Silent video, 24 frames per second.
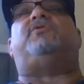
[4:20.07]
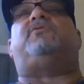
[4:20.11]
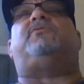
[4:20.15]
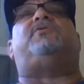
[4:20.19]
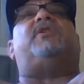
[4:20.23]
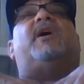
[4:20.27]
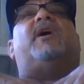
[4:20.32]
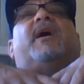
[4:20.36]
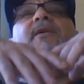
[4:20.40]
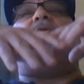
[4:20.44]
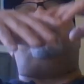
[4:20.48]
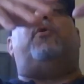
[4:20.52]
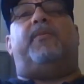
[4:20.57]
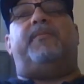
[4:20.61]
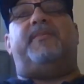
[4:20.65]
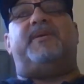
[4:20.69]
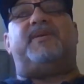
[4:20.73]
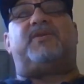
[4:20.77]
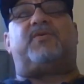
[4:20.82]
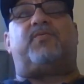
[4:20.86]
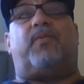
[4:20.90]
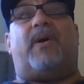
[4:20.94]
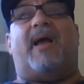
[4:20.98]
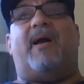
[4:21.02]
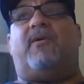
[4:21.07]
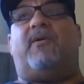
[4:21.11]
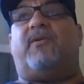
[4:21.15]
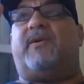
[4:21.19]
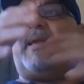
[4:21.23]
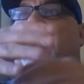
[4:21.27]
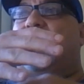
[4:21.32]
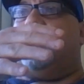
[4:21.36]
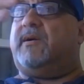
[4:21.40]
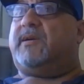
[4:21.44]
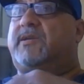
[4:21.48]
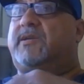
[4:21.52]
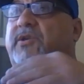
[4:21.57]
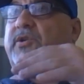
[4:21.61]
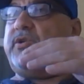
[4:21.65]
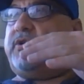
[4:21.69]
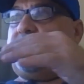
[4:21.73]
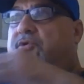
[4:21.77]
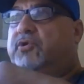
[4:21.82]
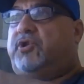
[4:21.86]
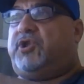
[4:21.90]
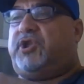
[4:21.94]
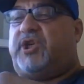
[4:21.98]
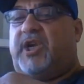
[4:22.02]
ginormous round characters
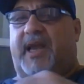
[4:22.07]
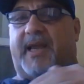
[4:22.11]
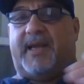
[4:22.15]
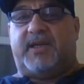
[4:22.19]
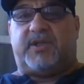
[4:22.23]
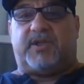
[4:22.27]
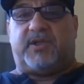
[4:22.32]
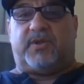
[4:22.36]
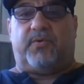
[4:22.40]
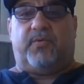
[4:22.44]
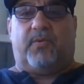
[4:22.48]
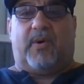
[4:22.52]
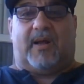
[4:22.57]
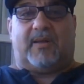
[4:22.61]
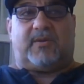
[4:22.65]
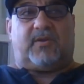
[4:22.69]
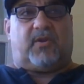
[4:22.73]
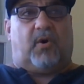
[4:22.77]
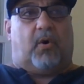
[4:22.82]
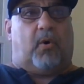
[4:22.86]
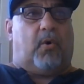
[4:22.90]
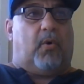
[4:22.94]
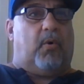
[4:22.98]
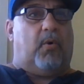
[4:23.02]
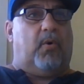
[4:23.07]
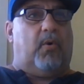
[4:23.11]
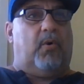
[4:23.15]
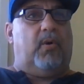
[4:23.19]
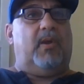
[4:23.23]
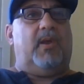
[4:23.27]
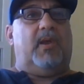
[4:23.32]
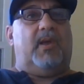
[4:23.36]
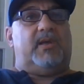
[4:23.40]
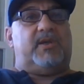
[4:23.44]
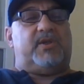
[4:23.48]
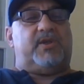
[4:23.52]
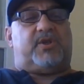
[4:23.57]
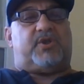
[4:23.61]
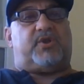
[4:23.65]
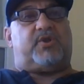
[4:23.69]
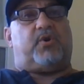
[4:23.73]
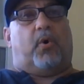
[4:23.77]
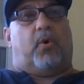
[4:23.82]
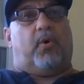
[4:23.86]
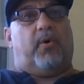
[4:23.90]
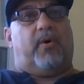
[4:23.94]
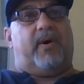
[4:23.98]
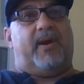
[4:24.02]
who change throughout the whole
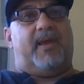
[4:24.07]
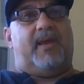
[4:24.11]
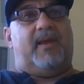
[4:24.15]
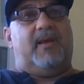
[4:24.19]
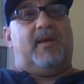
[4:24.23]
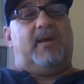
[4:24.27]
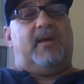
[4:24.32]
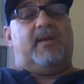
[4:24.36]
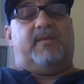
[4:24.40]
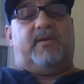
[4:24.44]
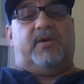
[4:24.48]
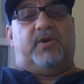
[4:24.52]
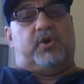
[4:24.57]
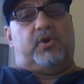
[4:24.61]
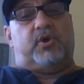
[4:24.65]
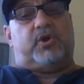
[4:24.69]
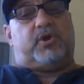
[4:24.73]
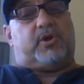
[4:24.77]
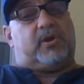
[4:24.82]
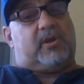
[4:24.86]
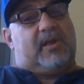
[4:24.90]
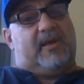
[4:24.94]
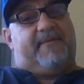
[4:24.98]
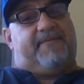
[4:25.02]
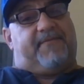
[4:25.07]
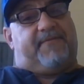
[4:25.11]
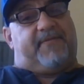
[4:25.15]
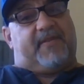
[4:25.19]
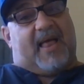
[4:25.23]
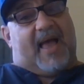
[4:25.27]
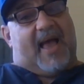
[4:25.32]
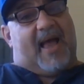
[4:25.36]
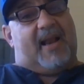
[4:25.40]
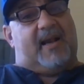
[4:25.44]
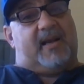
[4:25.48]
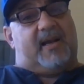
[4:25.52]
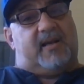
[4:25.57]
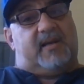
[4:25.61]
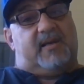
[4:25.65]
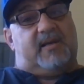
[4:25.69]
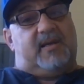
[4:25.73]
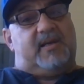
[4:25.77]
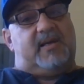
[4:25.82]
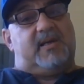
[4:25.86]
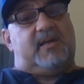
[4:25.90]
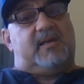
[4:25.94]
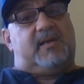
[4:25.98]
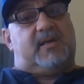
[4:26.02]
story. They're usually flat,
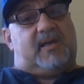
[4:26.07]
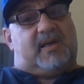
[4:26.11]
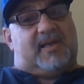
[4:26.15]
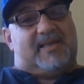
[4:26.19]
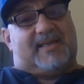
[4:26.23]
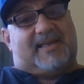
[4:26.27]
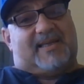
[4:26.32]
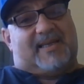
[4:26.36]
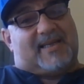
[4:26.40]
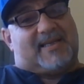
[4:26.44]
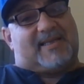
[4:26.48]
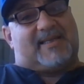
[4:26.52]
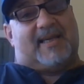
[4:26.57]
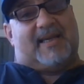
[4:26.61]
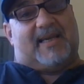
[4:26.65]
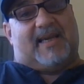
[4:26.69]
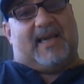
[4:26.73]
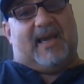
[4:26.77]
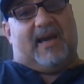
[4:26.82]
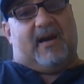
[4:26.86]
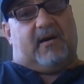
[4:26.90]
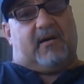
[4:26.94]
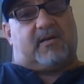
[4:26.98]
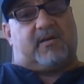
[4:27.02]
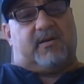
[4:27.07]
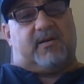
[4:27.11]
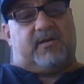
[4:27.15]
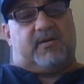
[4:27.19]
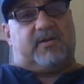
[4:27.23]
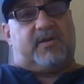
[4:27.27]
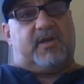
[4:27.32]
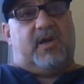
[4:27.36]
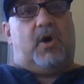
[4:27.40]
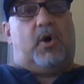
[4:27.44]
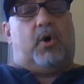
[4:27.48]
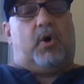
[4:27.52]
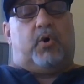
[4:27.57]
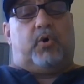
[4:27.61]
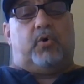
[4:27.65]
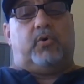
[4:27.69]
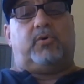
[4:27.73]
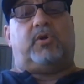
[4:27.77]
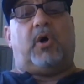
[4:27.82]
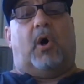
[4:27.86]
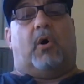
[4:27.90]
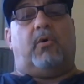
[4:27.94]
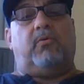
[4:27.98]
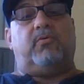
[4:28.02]
consistent characters who
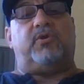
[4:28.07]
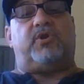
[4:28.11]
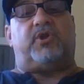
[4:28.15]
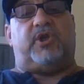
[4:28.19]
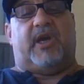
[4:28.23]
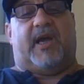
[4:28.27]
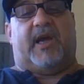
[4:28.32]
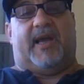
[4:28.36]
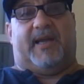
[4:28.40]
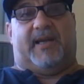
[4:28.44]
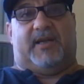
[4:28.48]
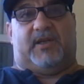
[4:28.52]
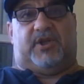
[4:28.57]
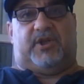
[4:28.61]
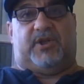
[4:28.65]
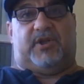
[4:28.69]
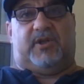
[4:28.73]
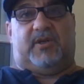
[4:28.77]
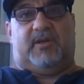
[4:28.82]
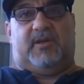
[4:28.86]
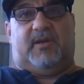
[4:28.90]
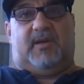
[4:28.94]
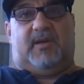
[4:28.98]
don't change.